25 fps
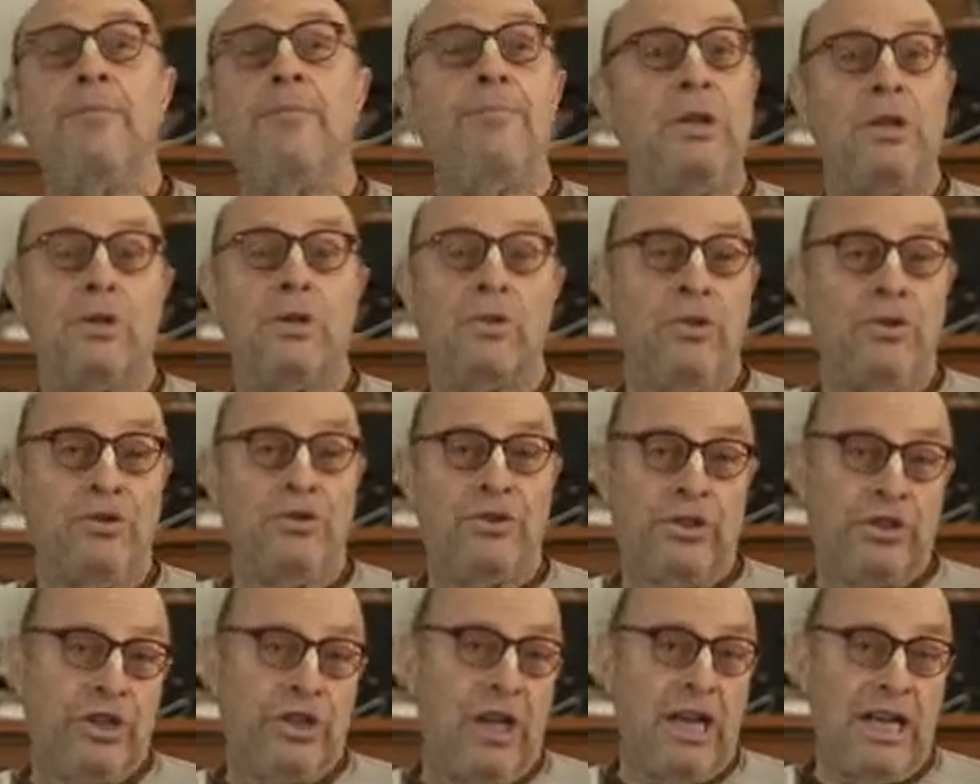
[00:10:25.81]
because
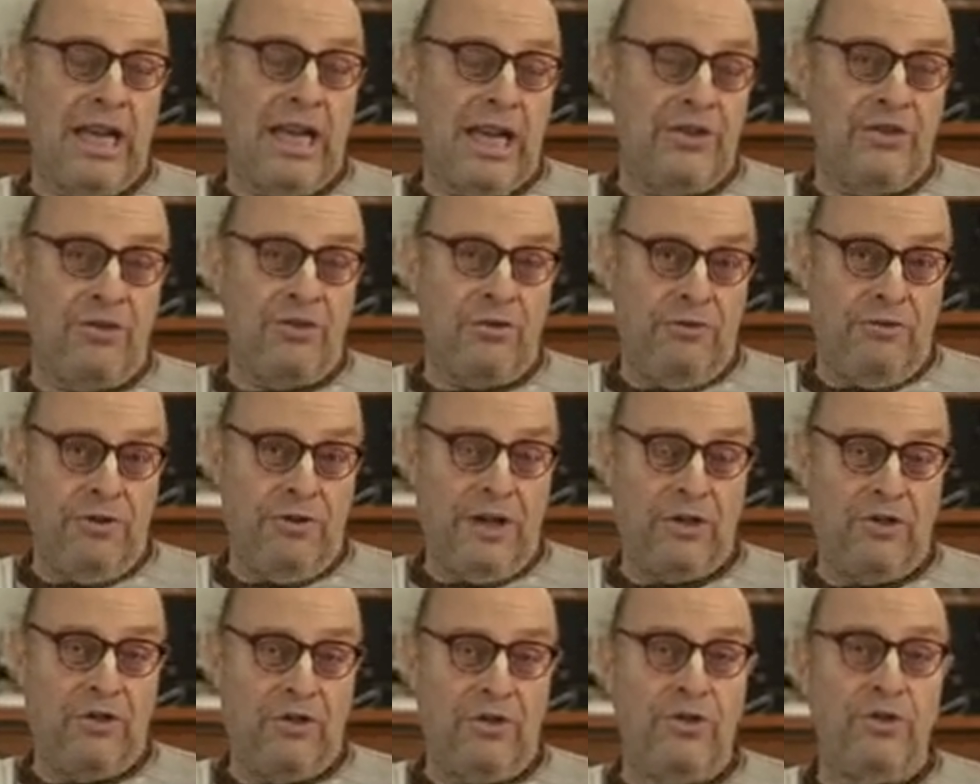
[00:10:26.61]
the tongue has two
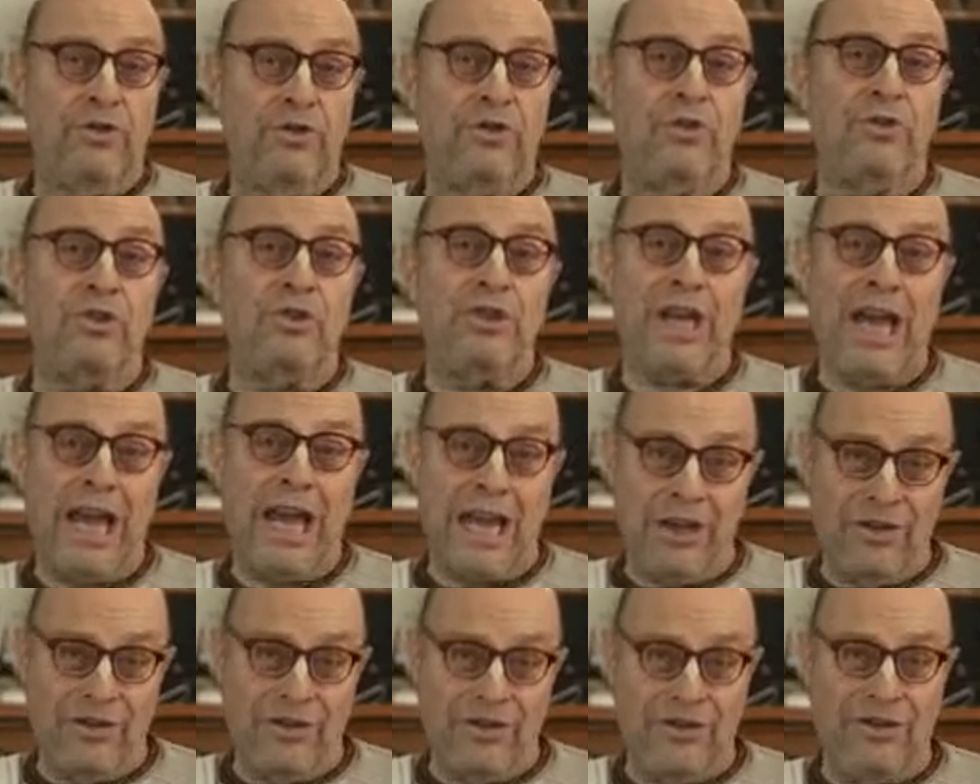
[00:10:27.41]
functions, to
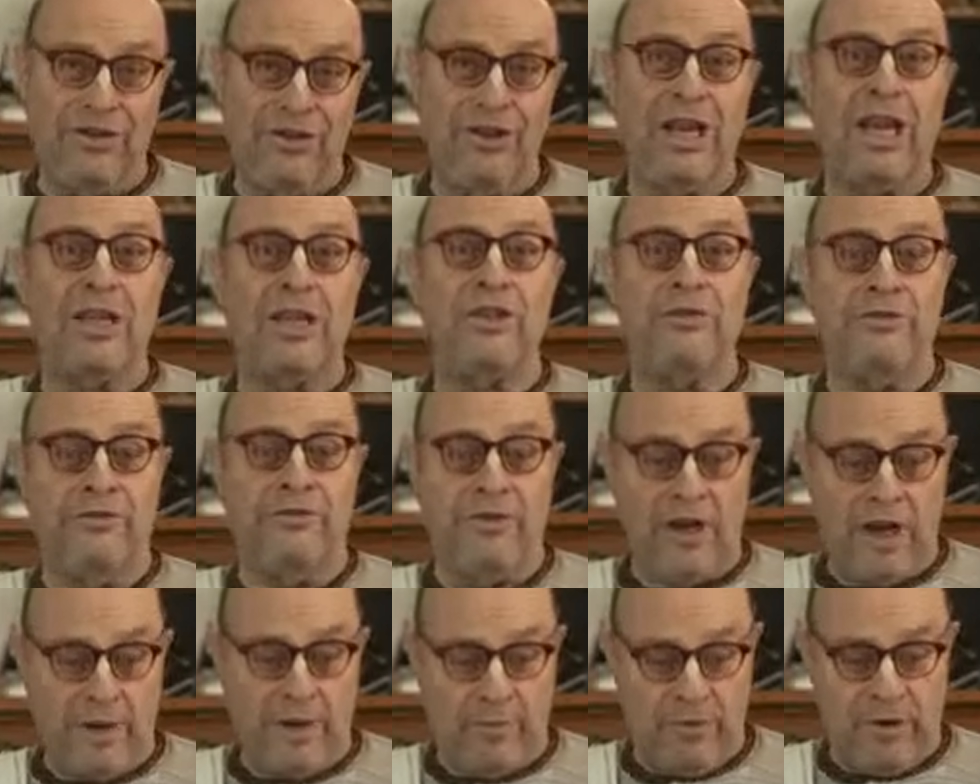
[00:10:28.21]
taste and to
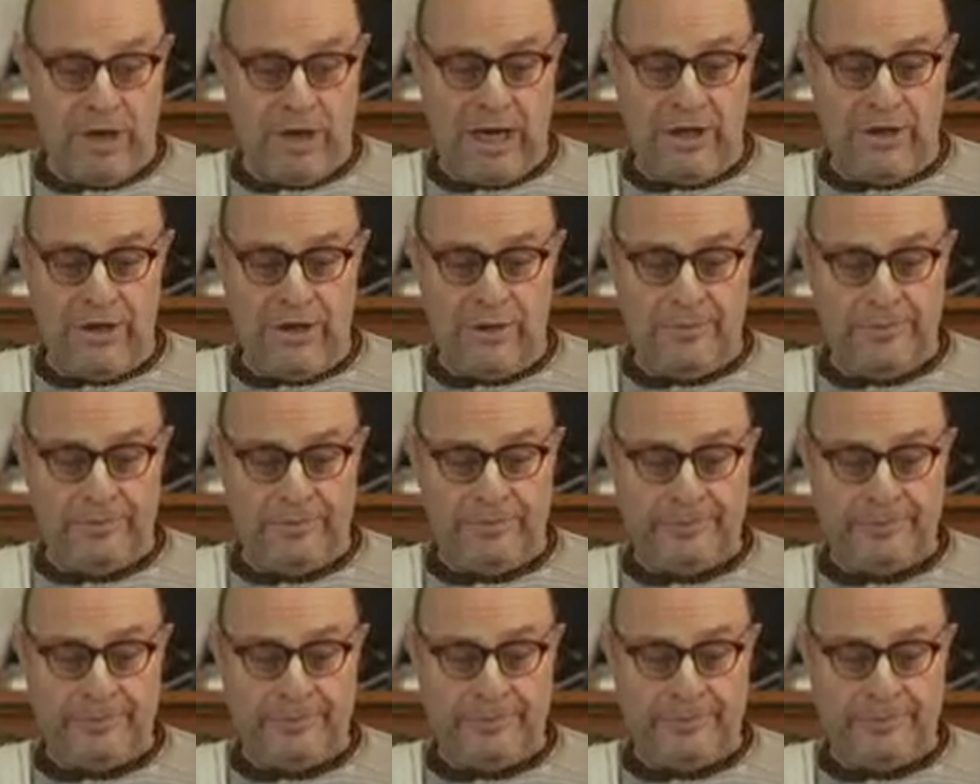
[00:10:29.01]
vibrate.